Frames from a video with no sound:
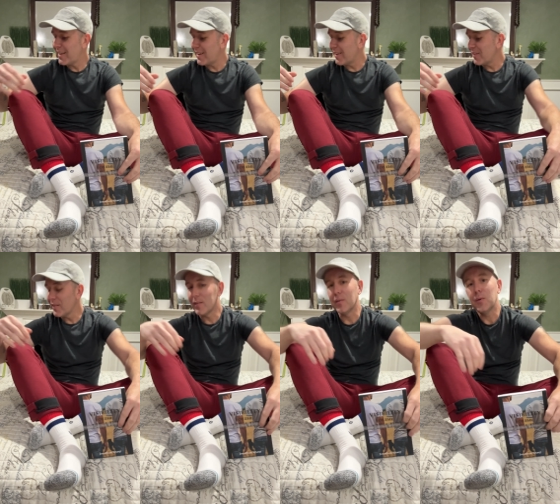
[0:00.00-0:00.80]
I
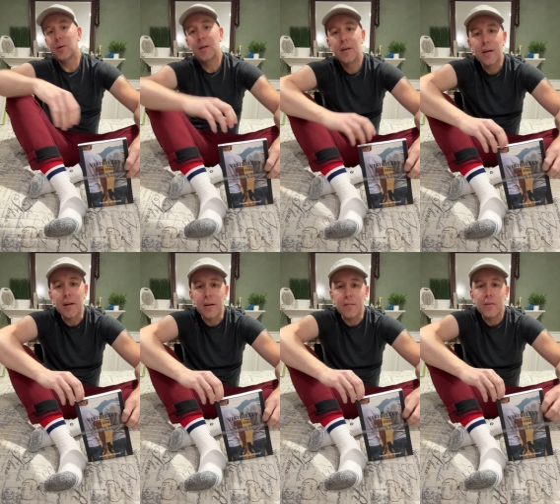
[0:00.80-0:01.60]
also
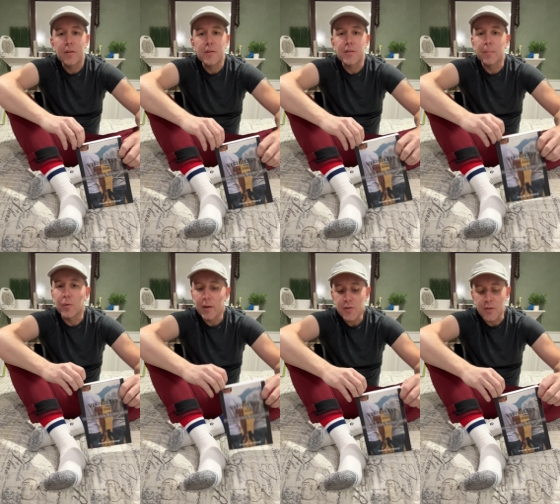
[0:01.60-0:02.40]
have some
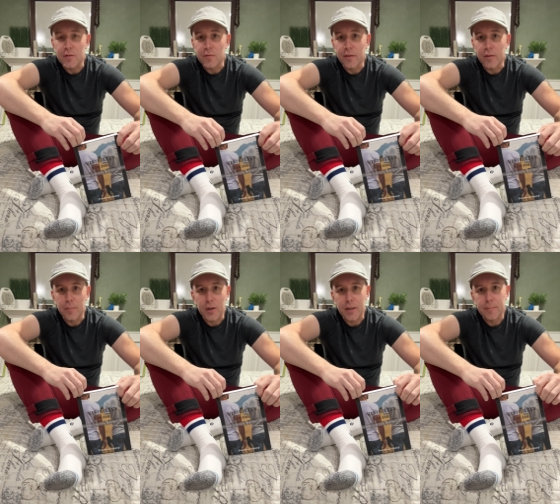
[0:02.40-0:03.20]
questions for
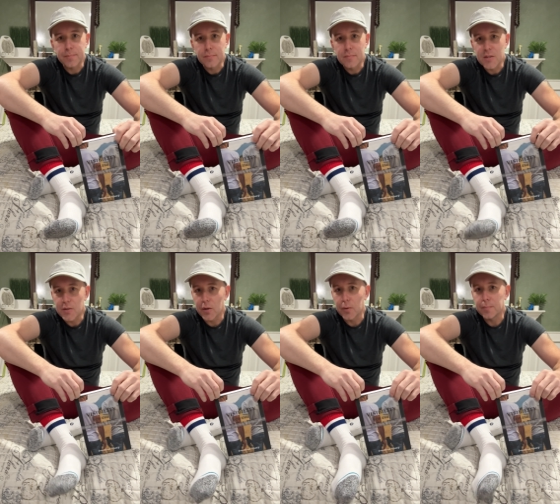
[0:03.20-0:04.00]
everybody.
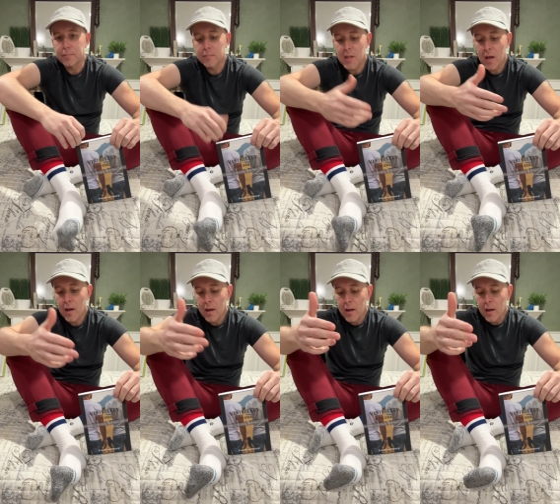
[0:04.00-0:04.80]
So
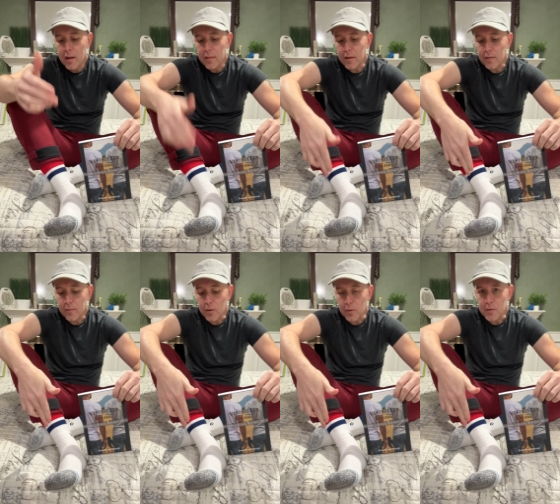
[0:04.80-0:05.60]
these,
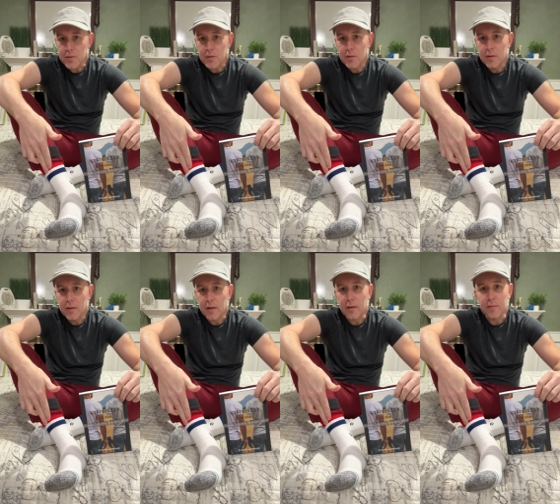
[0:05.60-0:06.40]
of course,
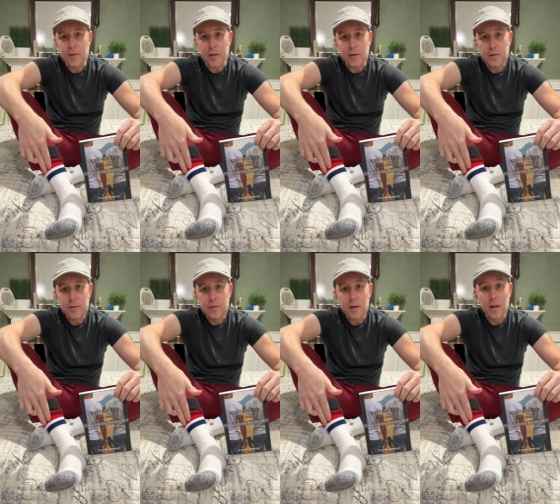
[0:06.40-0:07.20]
are fun.
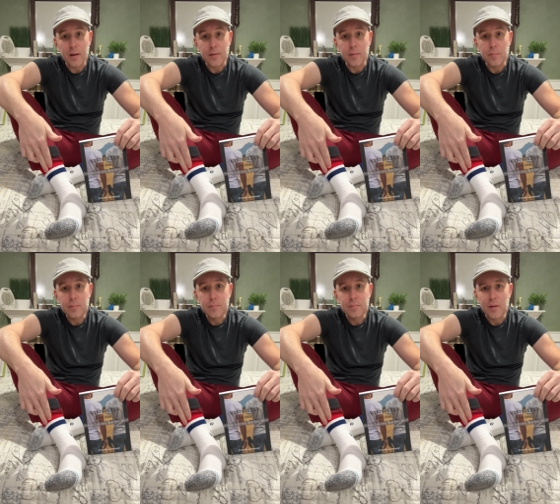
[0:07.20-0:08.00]
I like them.
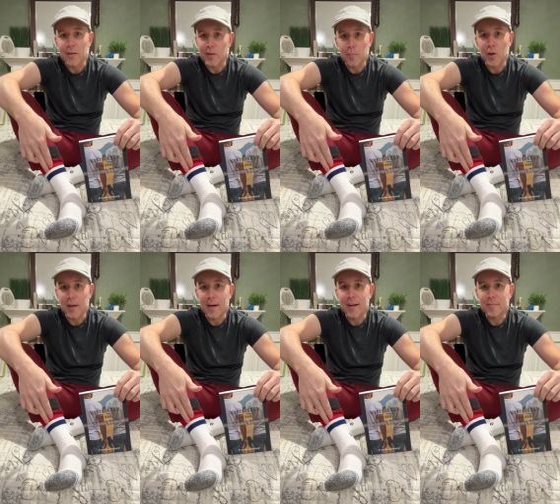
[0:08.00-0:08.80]
I think they're pretty
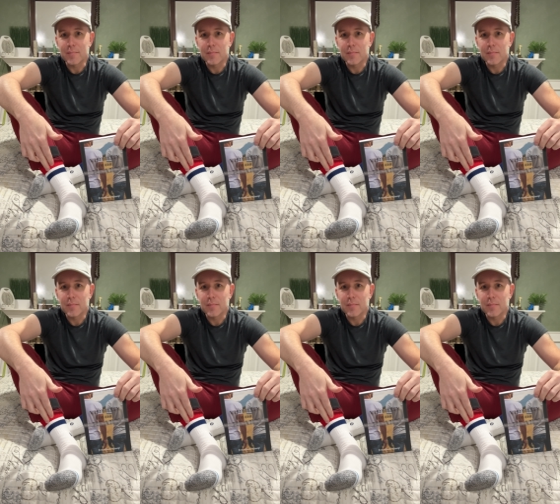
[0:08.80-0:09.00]
hot.